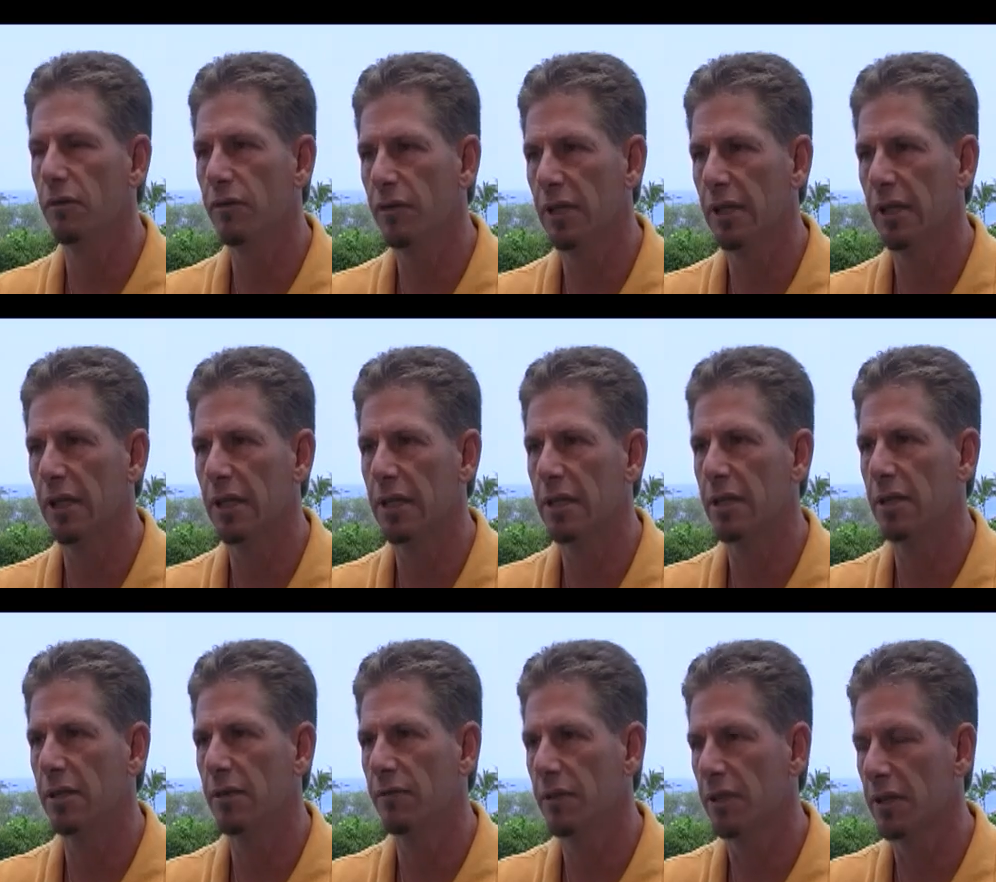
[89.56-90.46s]
you feel it.
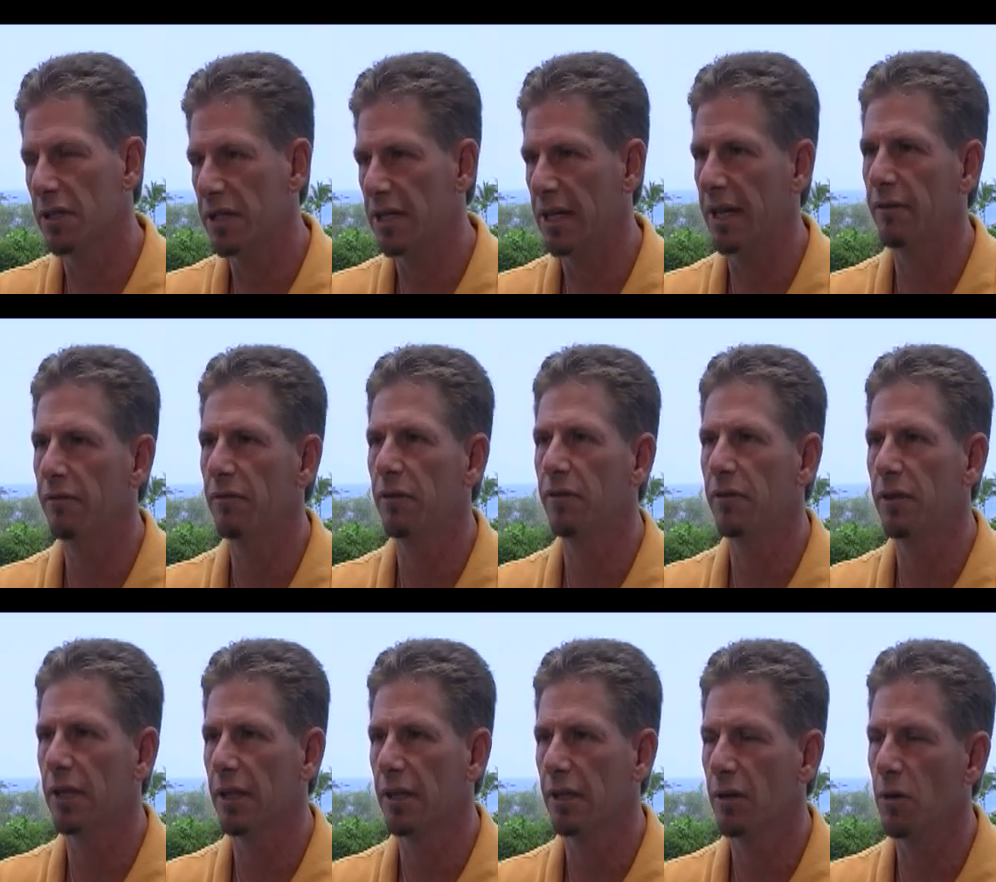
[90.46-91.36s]
You feel safe, you
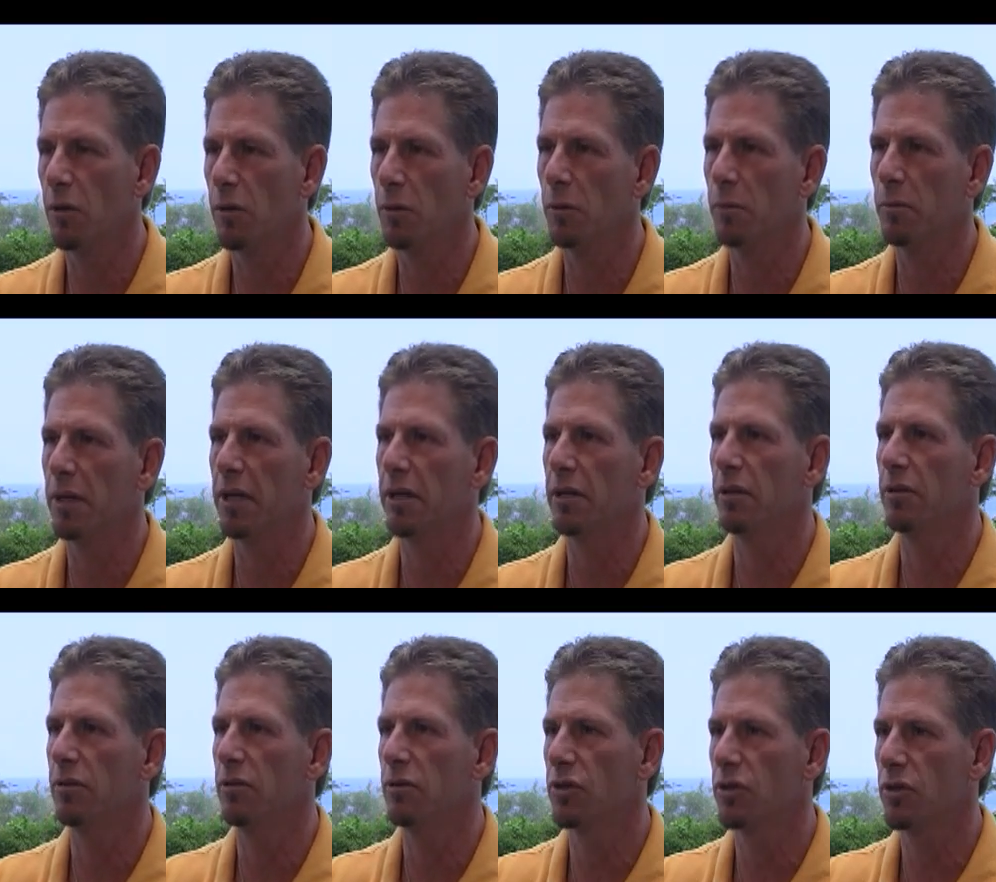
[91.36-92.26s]
feel at home,
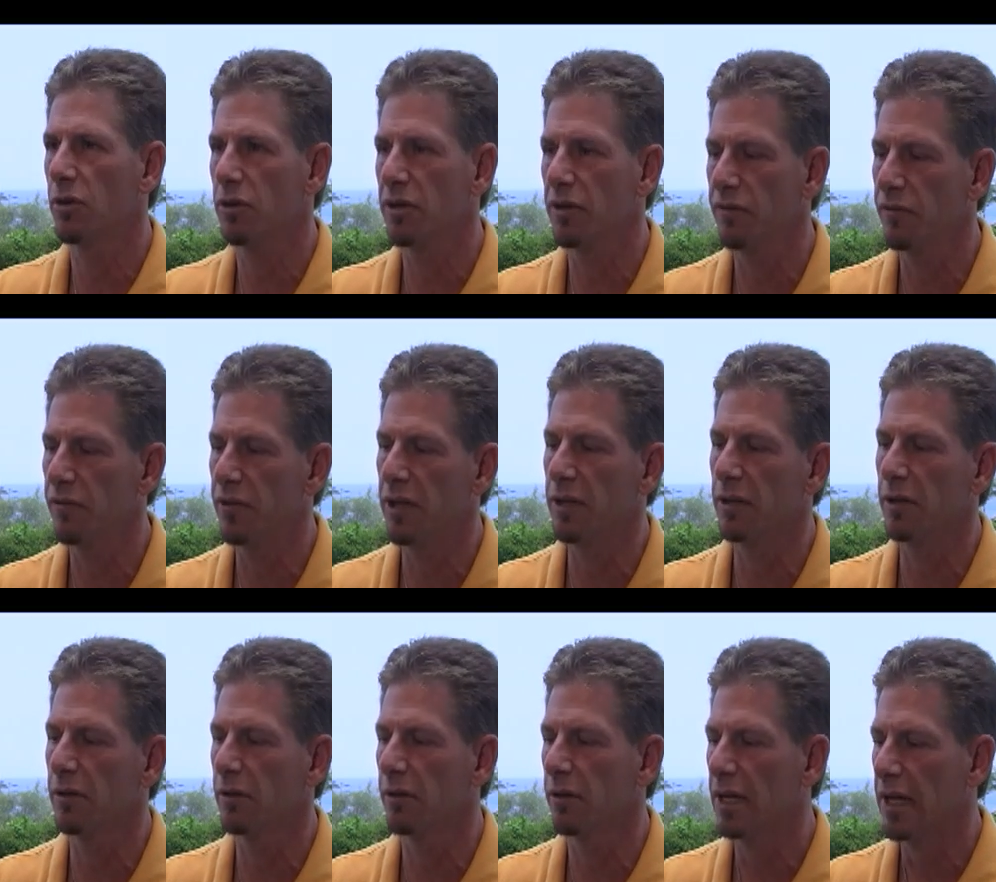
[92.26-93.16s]
and you start to
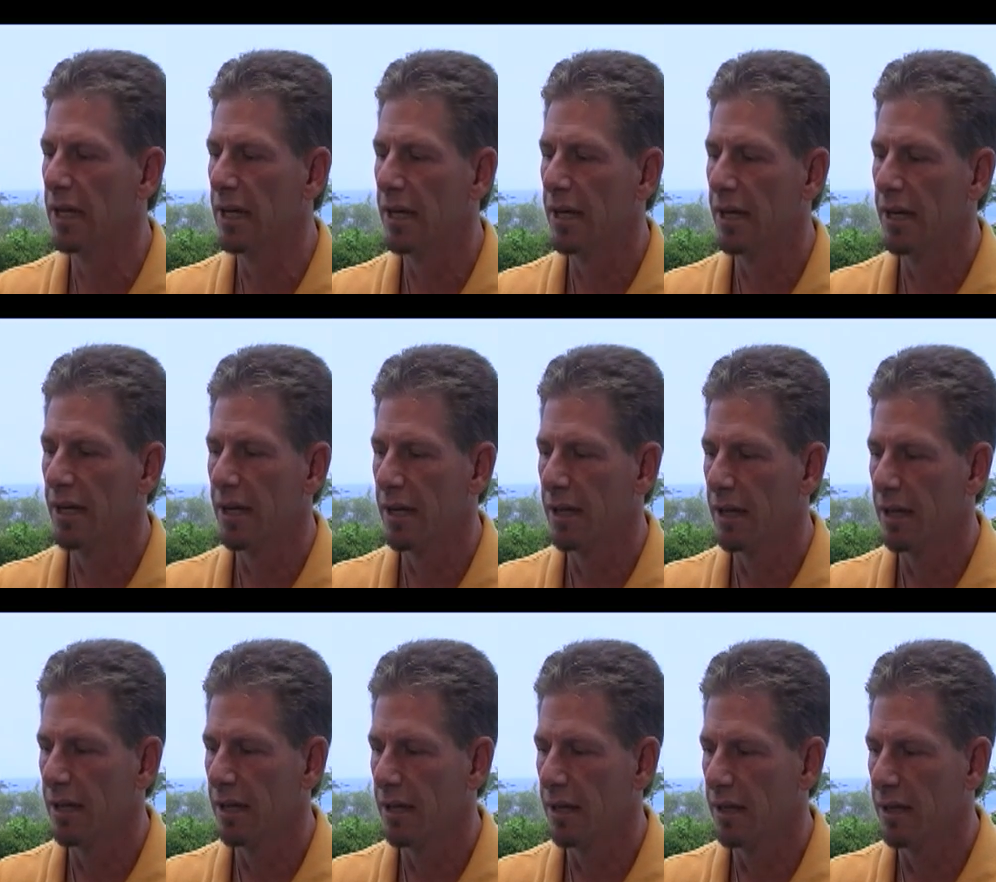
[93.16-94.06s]
feel
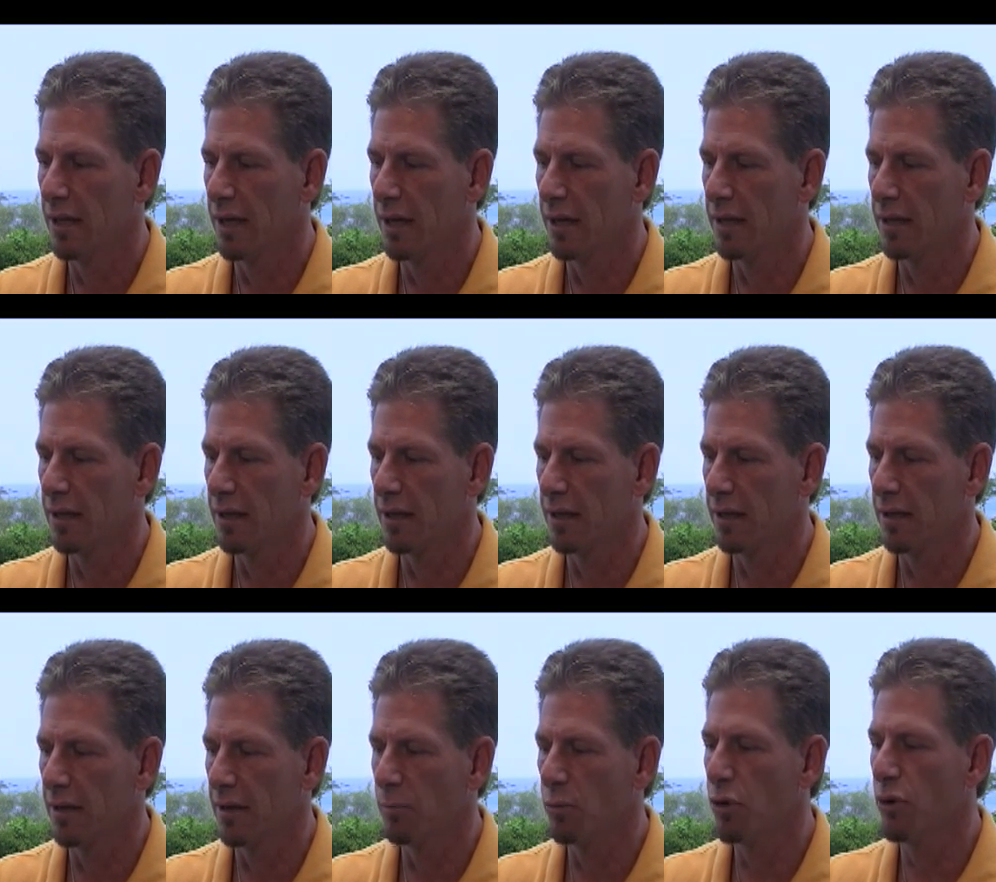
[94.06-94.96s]

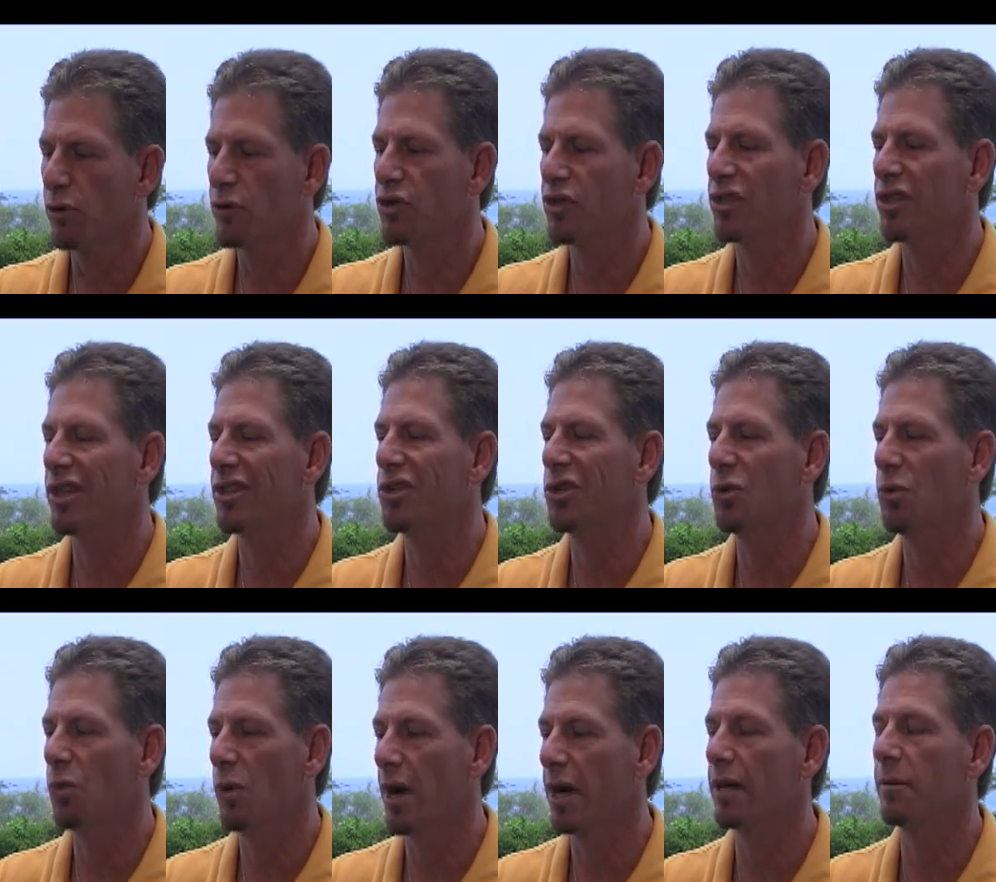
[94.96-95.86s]
the person that you
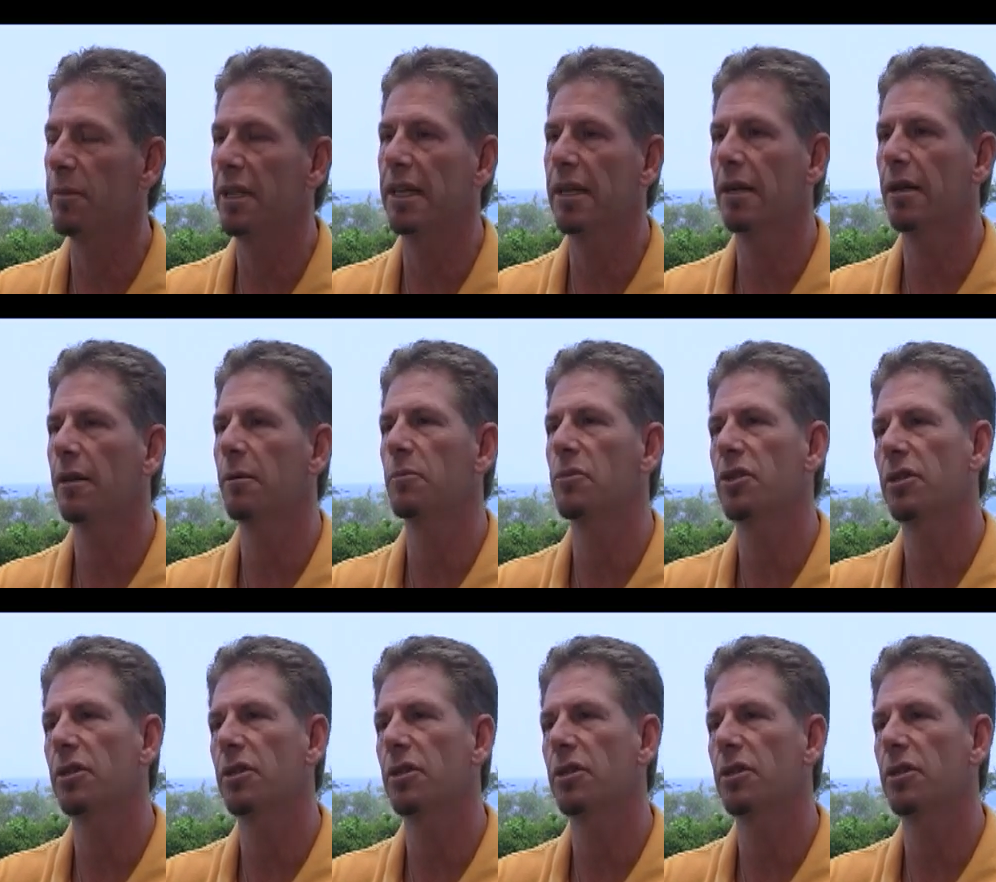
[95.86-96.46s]
want to become